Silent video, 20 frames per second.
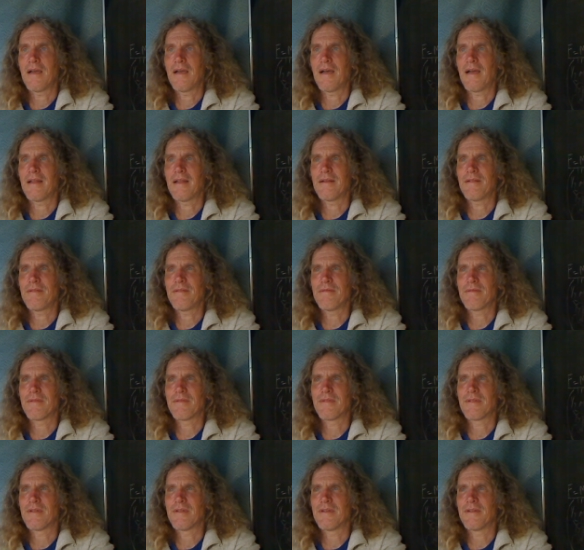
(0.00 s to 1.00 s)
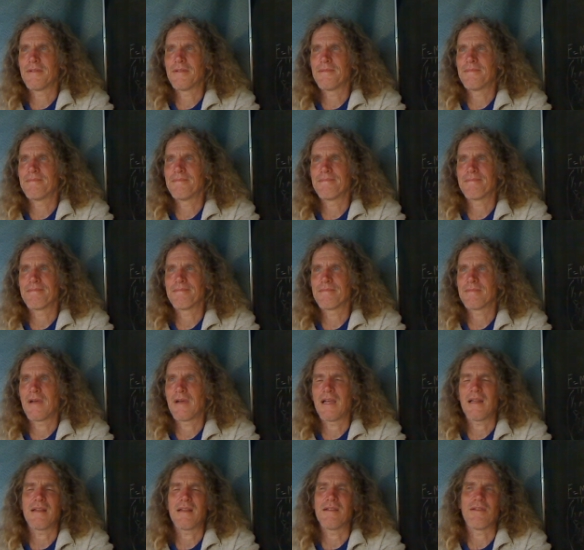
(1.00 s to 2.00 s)
Yeah, I don't, uh,
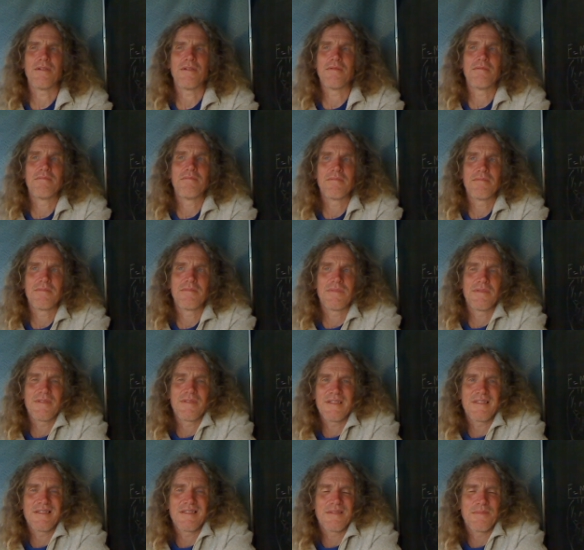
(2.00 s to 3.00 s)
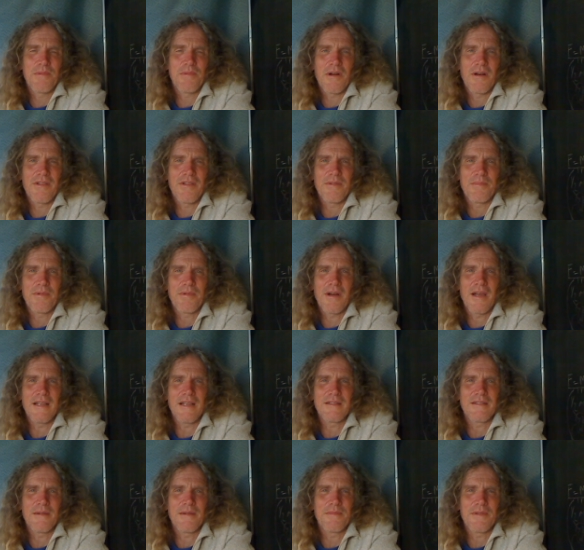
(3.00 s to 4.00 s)
I, you know, this is part of the
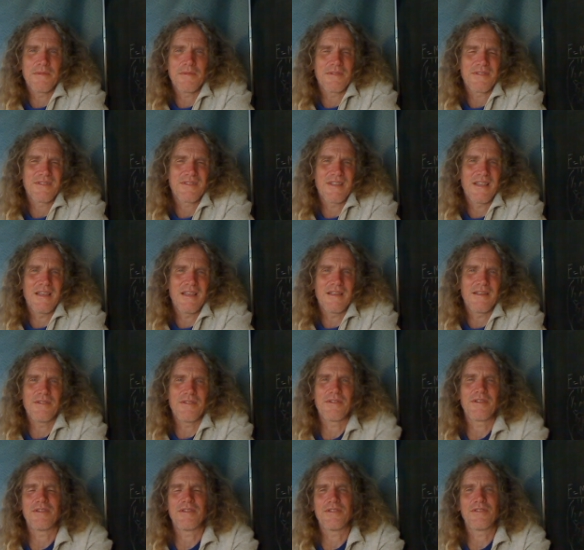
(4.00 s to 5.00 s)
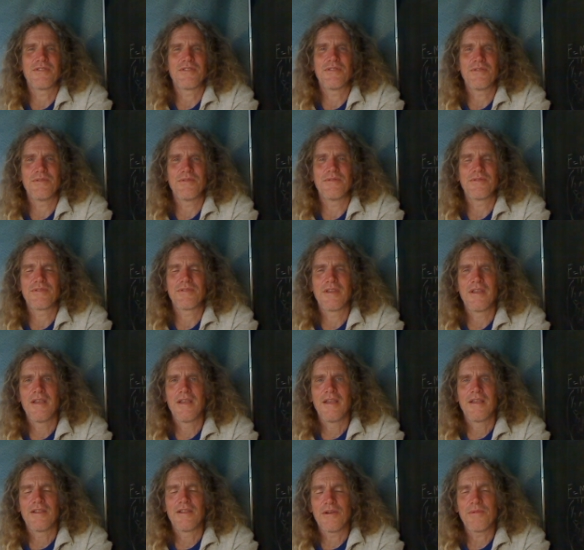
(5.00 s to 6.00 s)
price. I'm just saying you can choose.
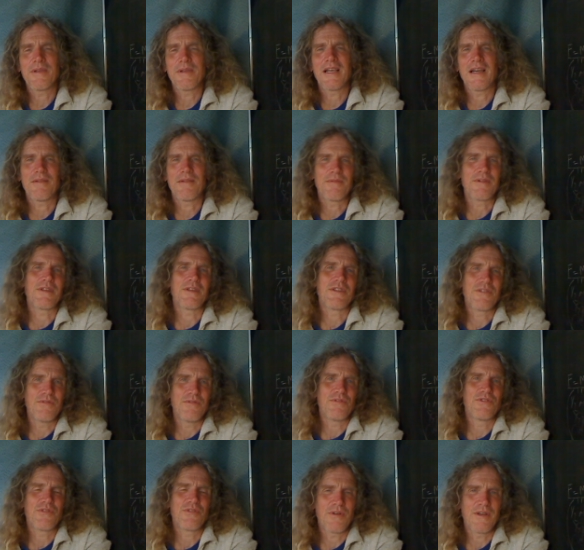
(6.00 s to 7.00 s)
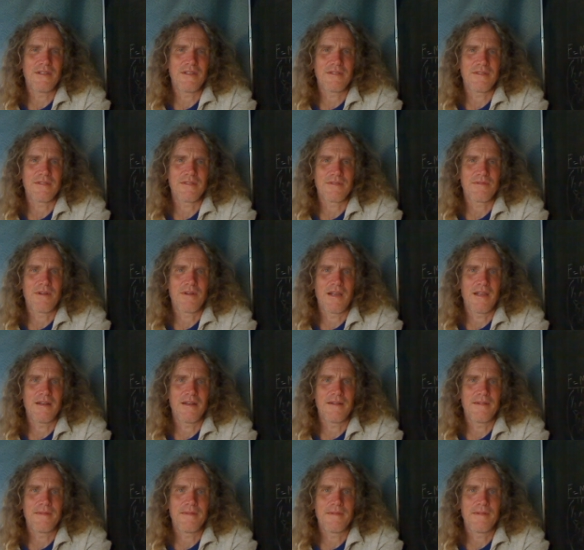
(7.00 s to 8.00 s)
You only got really two choices,
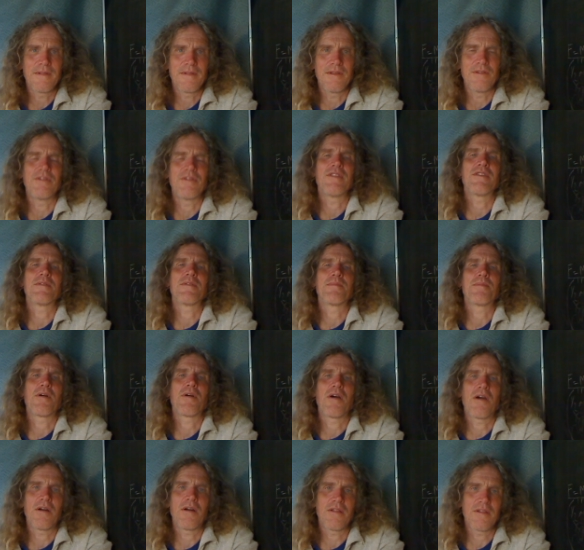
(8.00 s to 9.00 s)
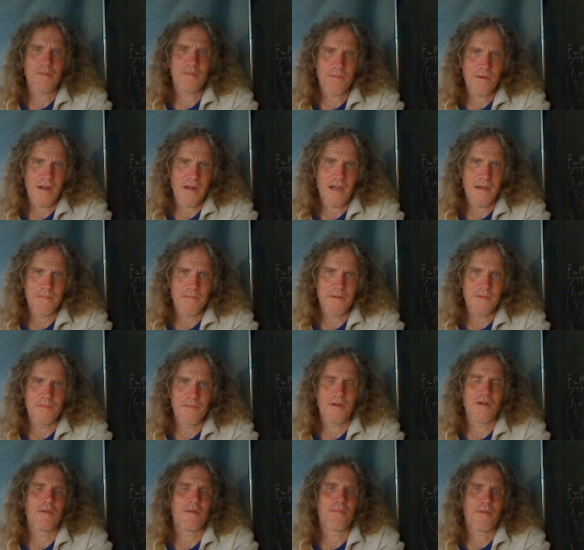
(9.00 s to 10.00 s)
right? You're either part of the
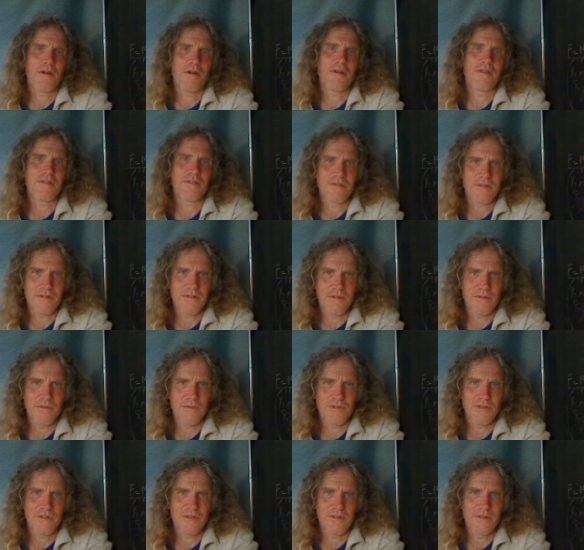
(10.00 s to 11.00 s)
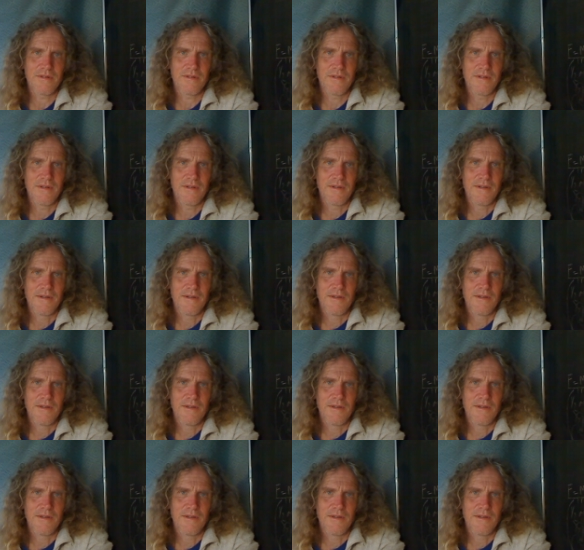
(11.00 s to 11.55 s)
problem or part of the solution.